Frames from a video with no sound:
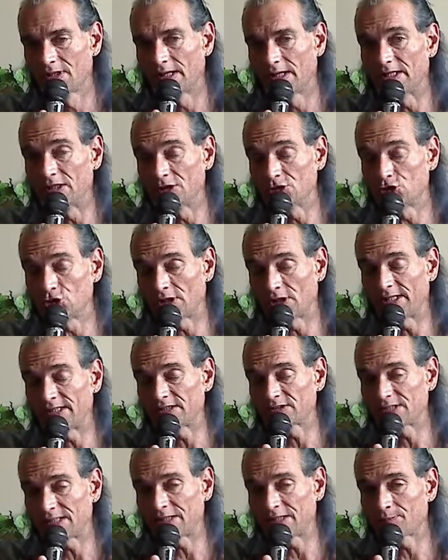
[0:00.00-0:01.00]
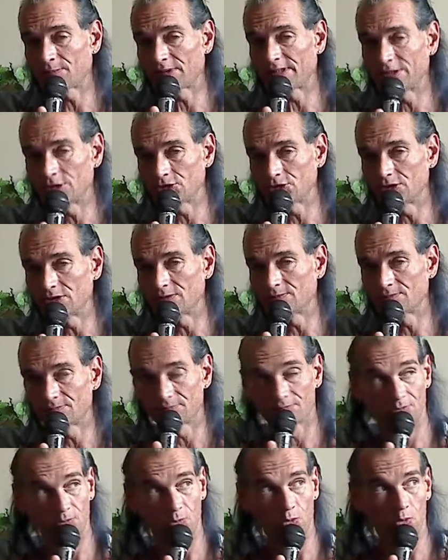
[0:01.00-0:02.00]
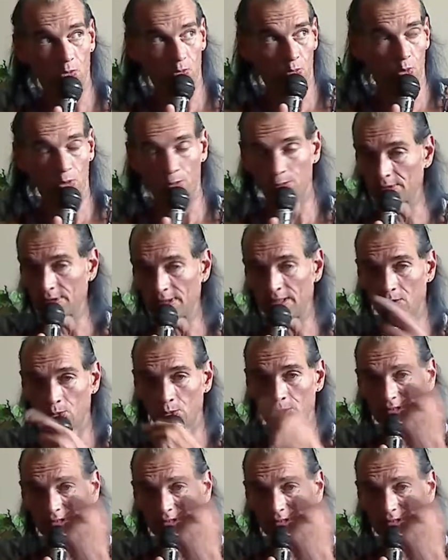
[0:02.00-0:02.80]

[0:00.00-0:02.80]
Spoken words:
in a giant timeline jump where we're not